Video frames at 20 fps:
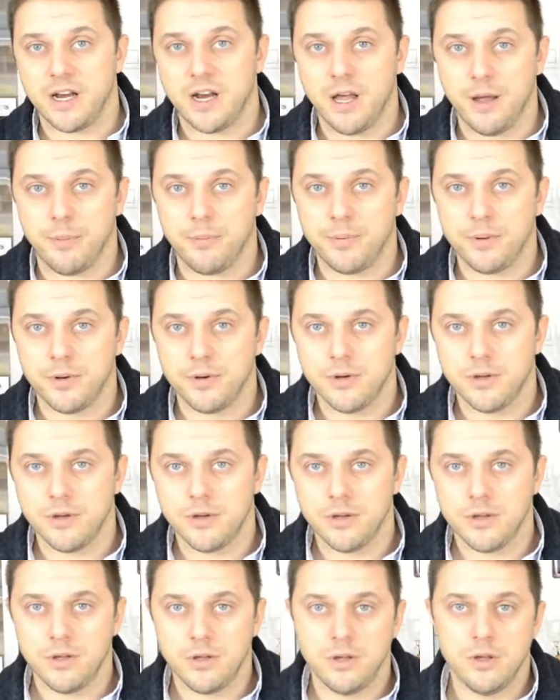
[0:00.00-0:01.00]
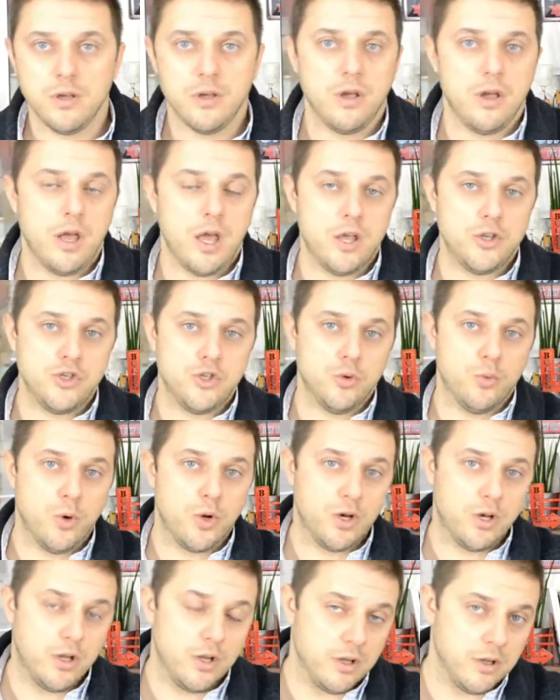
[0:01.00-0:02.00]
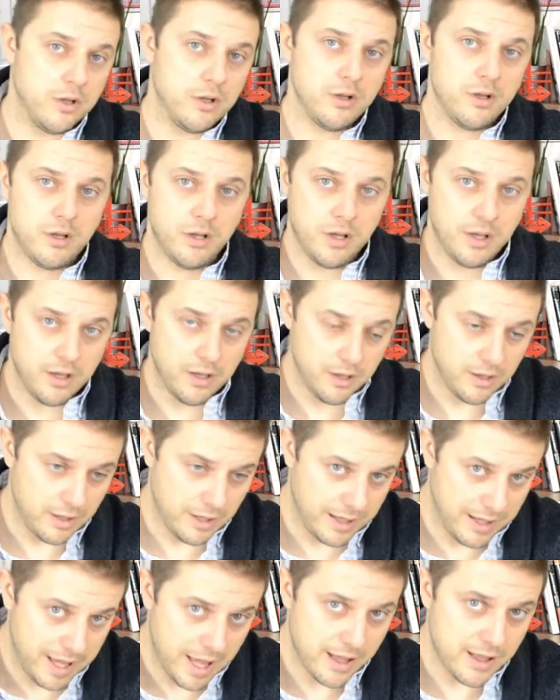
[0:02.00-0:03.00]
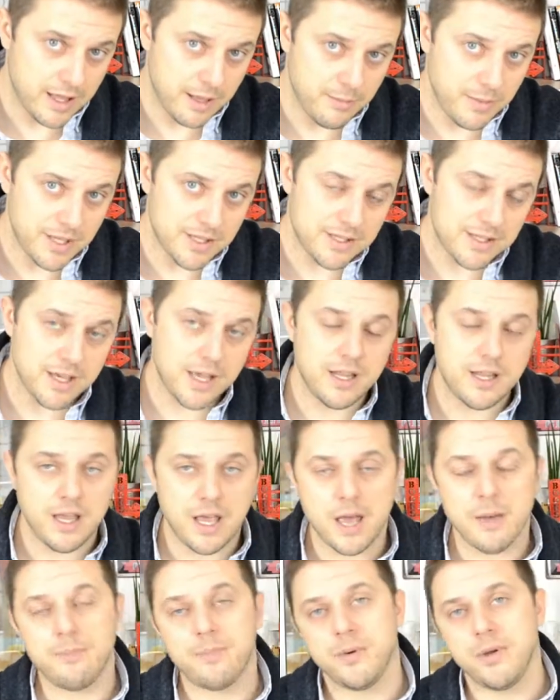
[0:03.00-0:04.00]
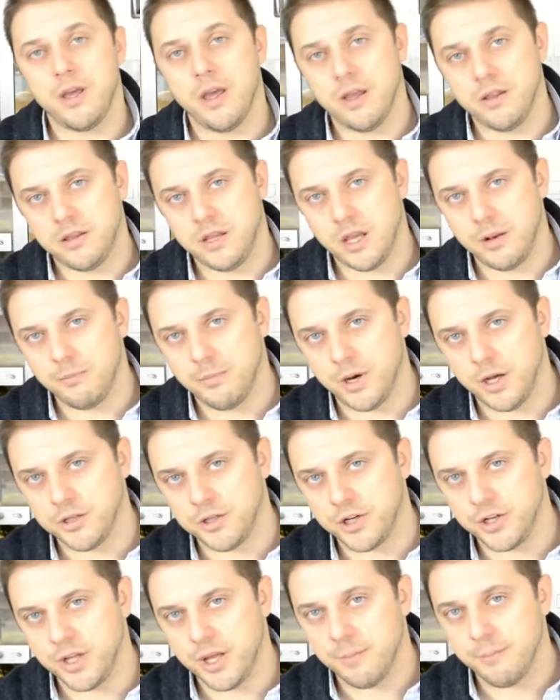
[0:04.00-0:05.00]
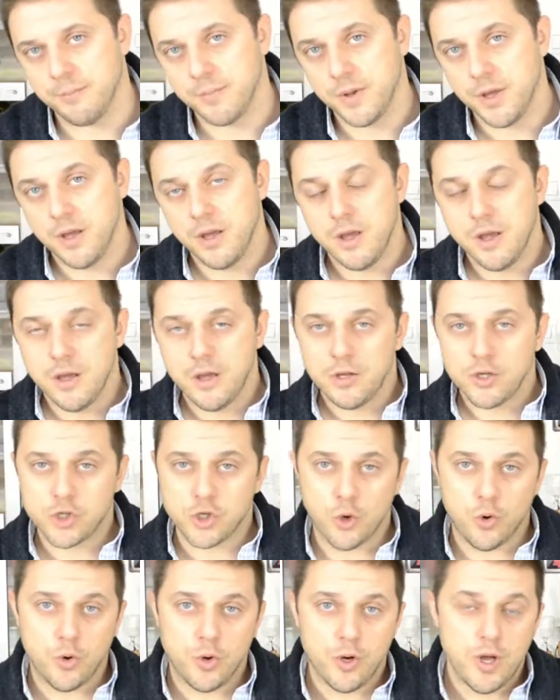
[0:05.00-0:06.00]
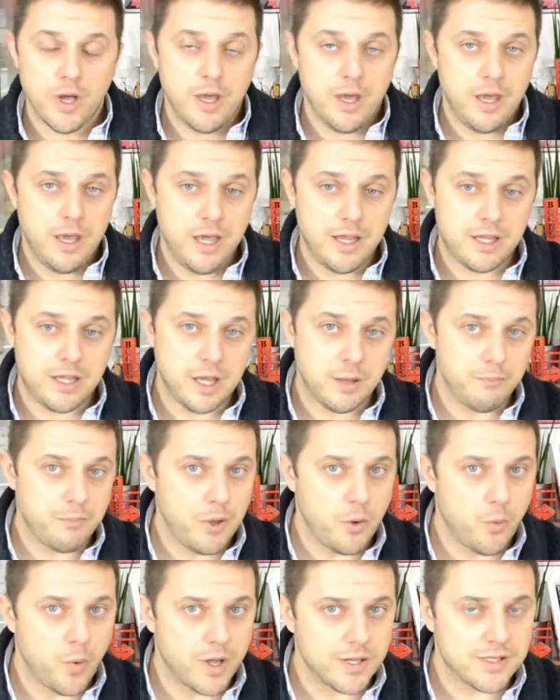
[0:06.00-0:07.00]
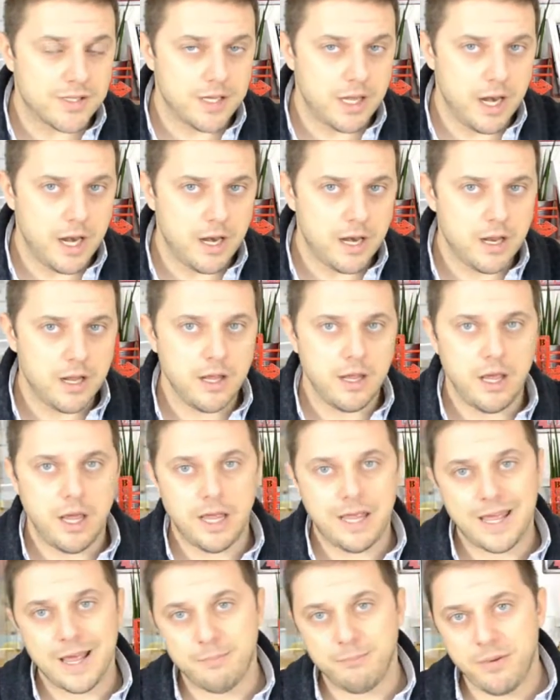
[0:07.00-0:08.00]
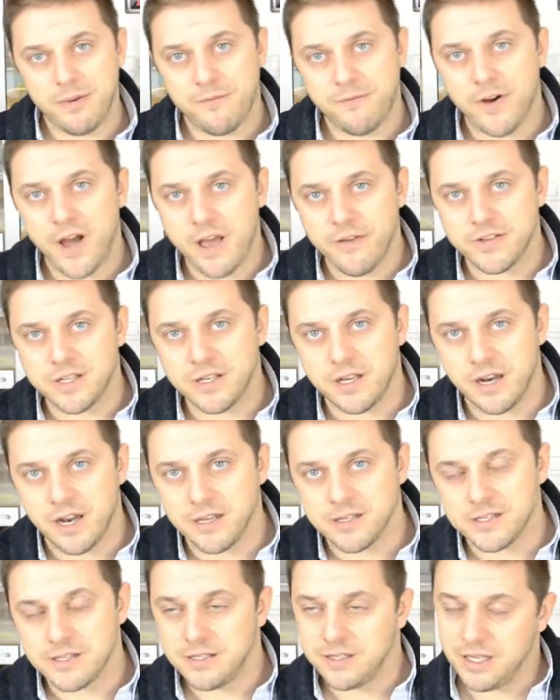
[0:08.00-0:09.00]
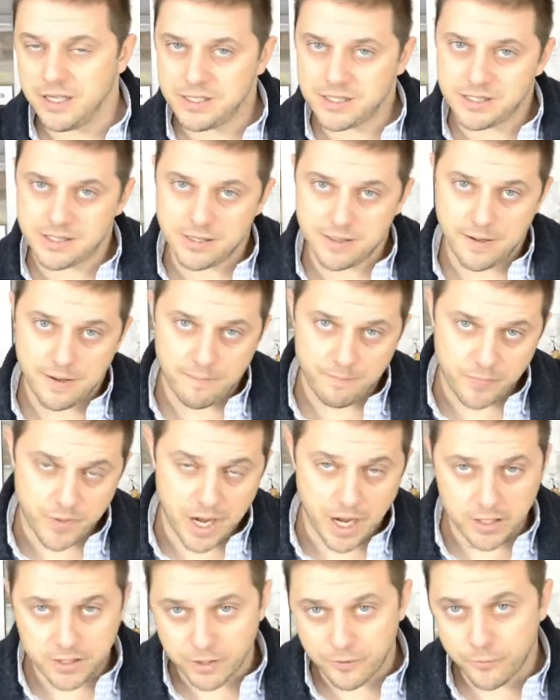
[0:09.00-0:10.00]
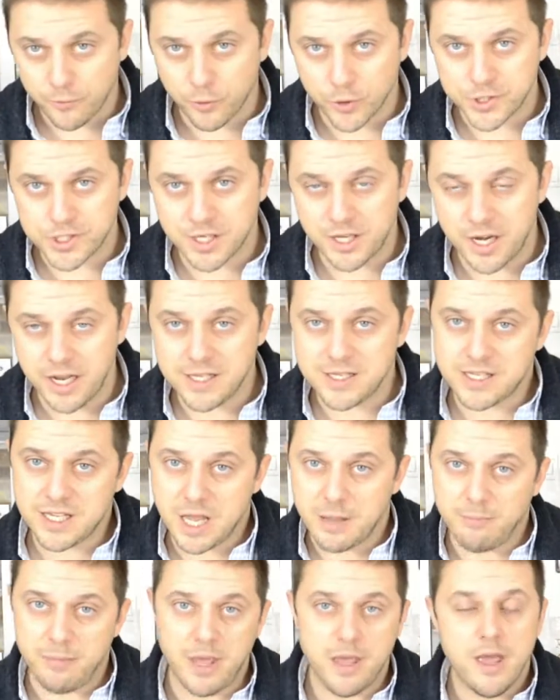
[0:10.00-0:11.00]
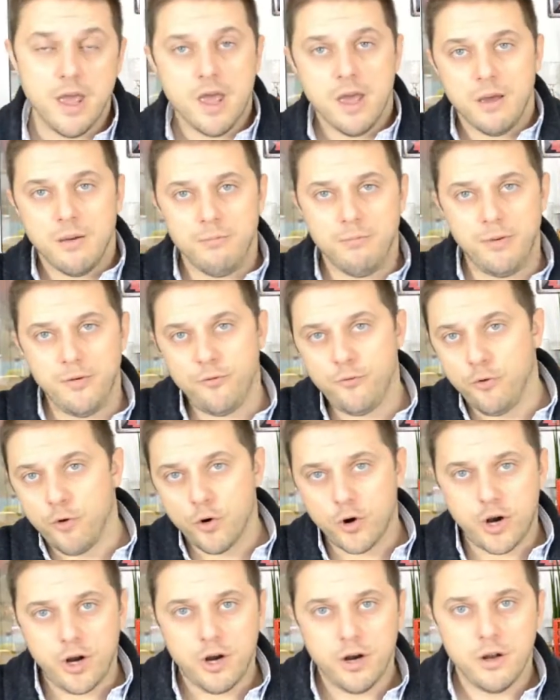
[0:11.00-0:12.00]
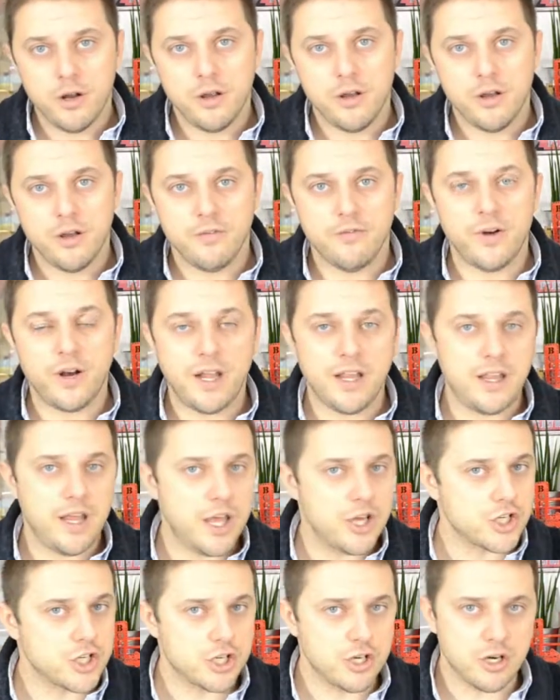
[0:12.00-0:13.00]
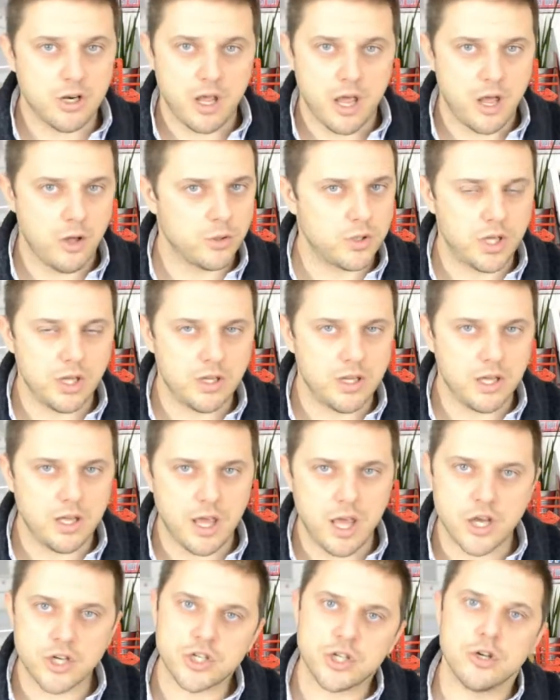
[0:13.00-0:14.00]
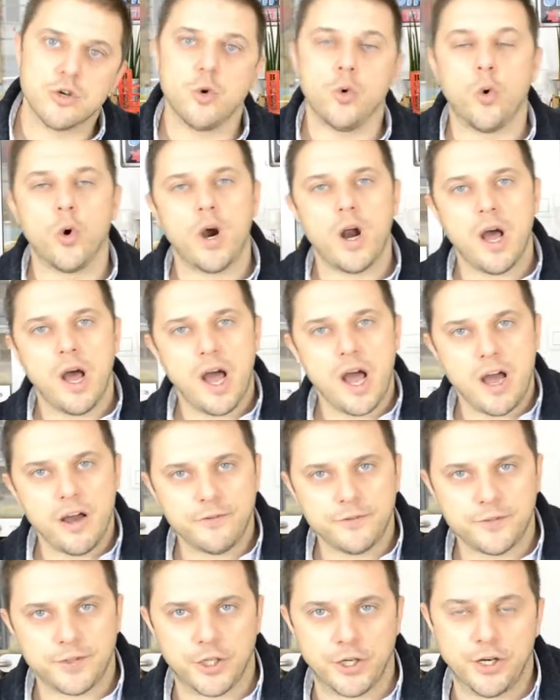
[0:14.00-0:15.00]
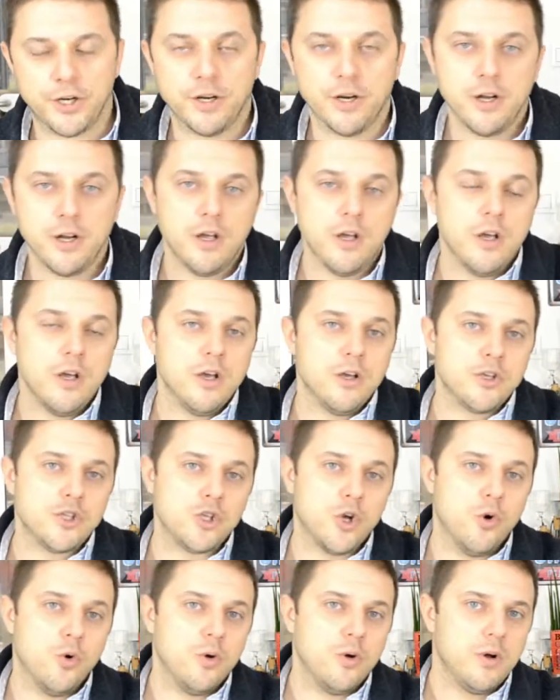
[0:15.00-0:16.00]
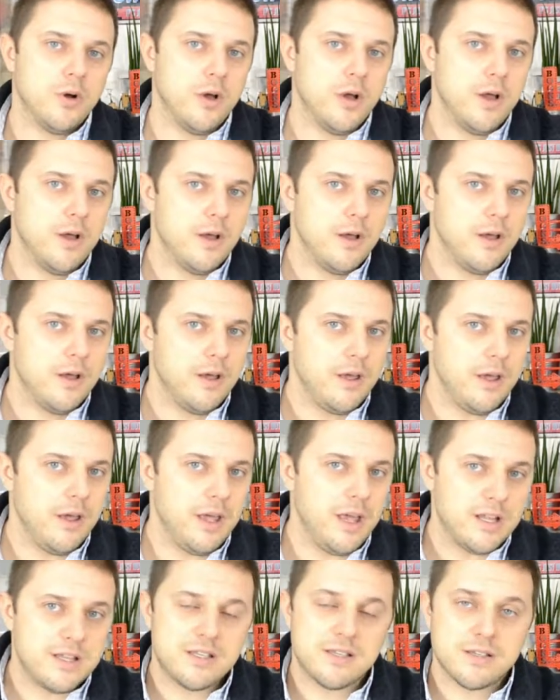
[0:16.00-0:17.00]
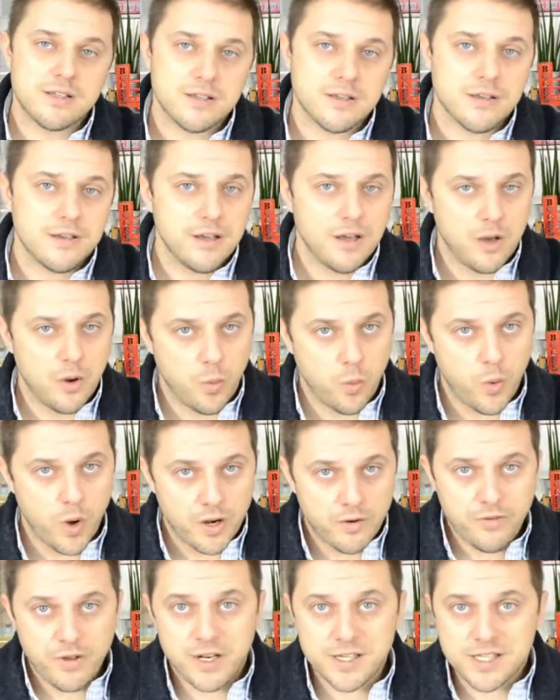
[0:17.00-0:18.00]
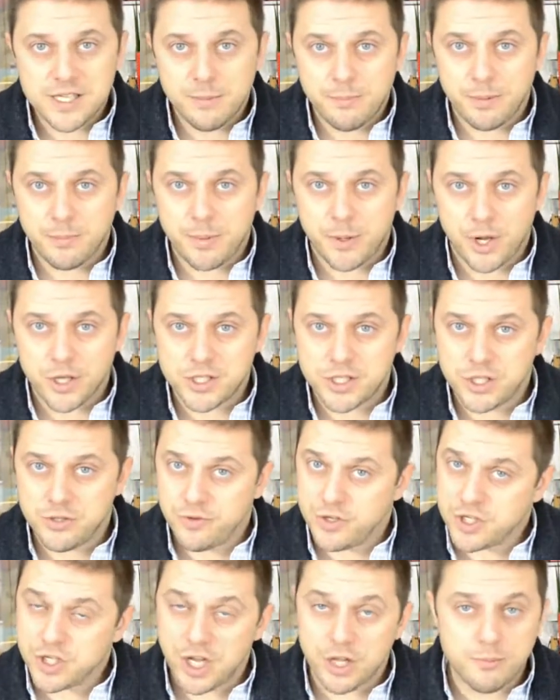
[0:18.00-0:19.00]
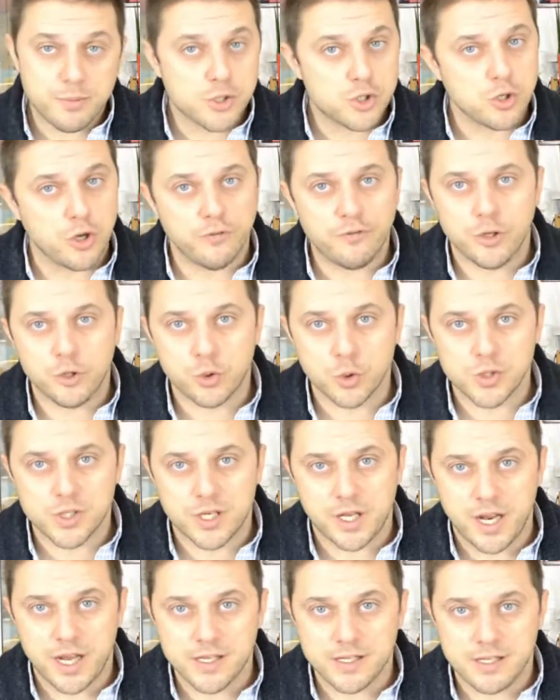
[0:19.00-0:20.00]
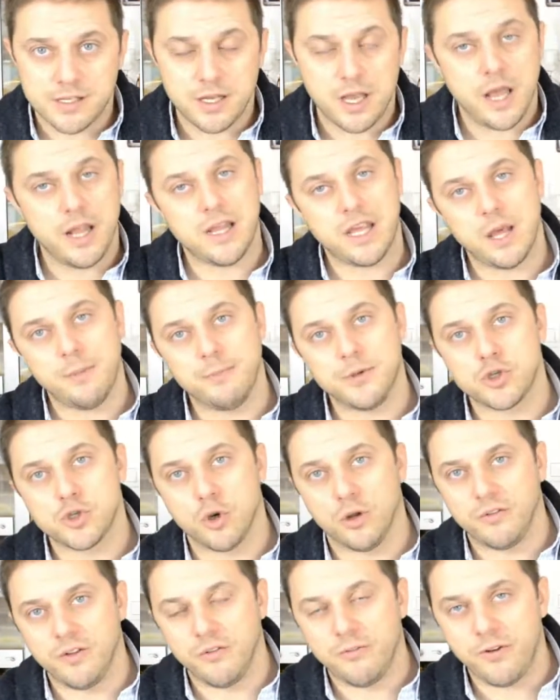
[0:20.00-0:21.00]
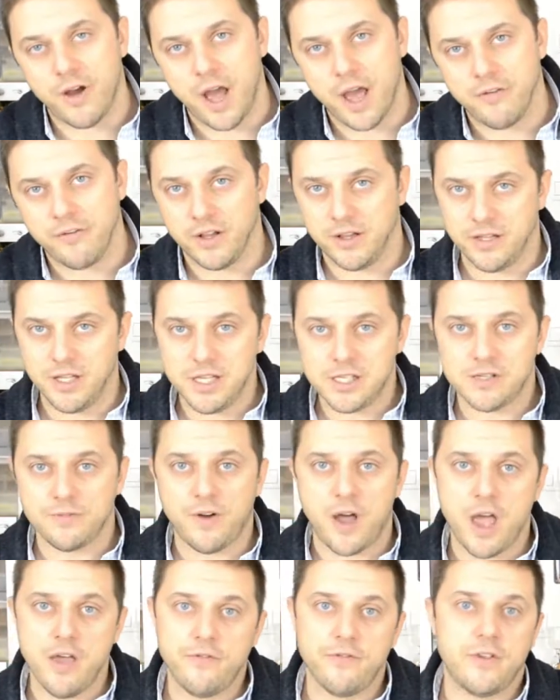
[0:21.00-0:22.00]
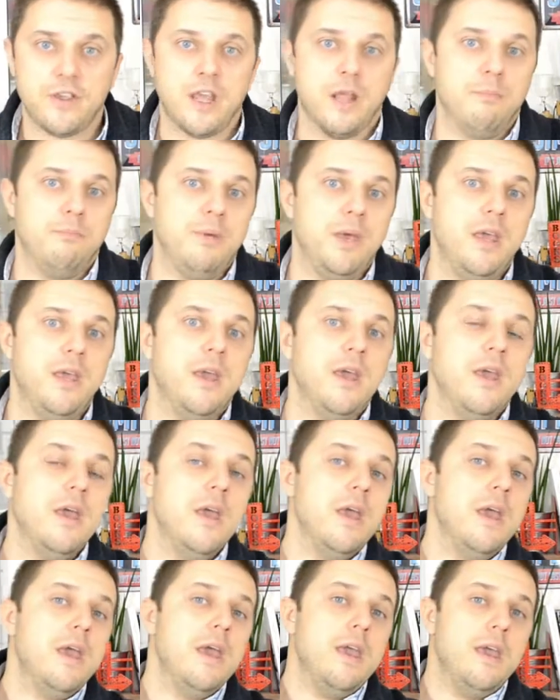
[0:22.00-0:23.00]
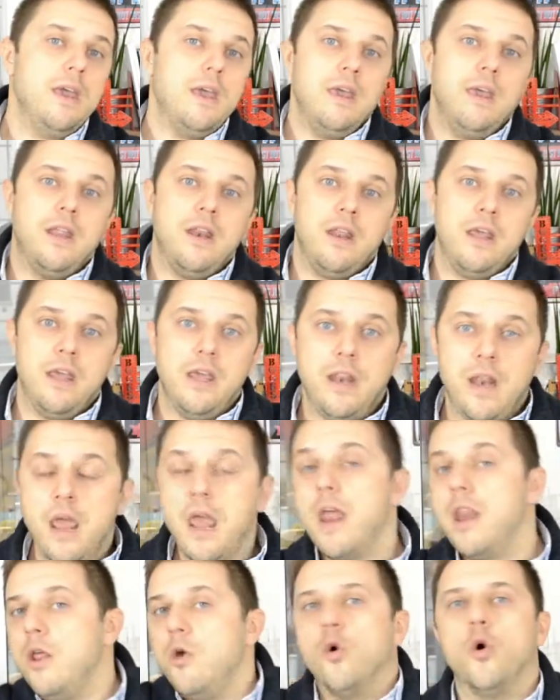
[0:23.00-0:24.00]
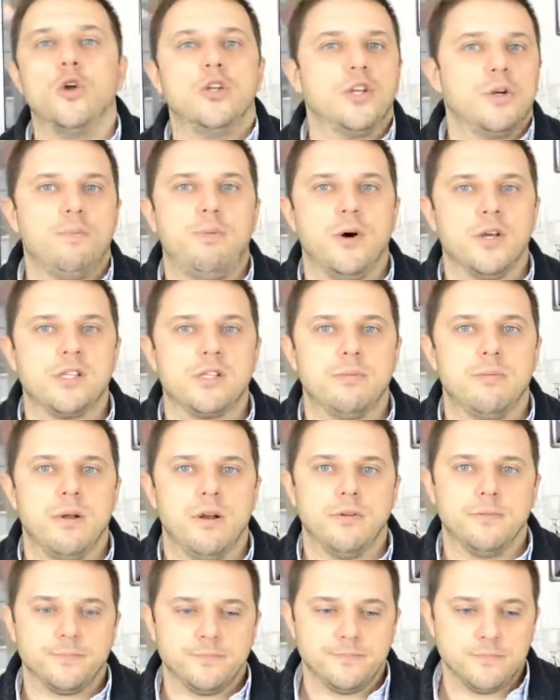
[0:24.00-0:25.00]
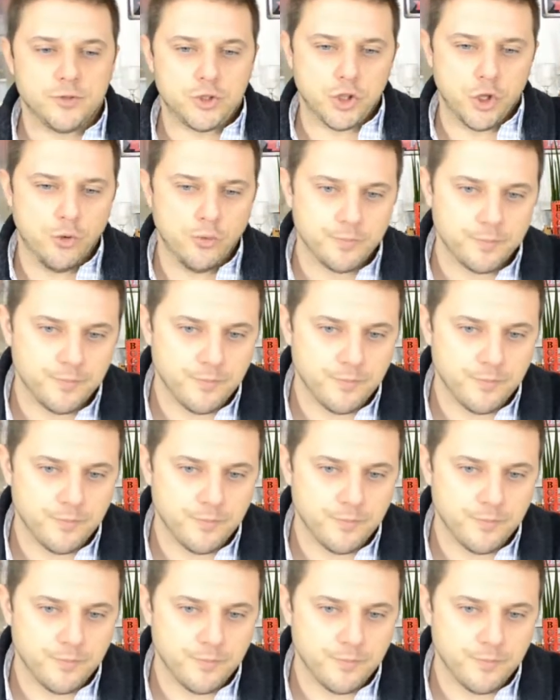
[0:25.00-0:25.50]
up, as you want to get them inside the app and then bother them. So it can be one screen, it can be 5 screens. These other 4 screens can be before validation and authentication or after. So it's one very simple process which can be solved in 2 screens and can be solved in 5. And these 5 can be in any order possible. So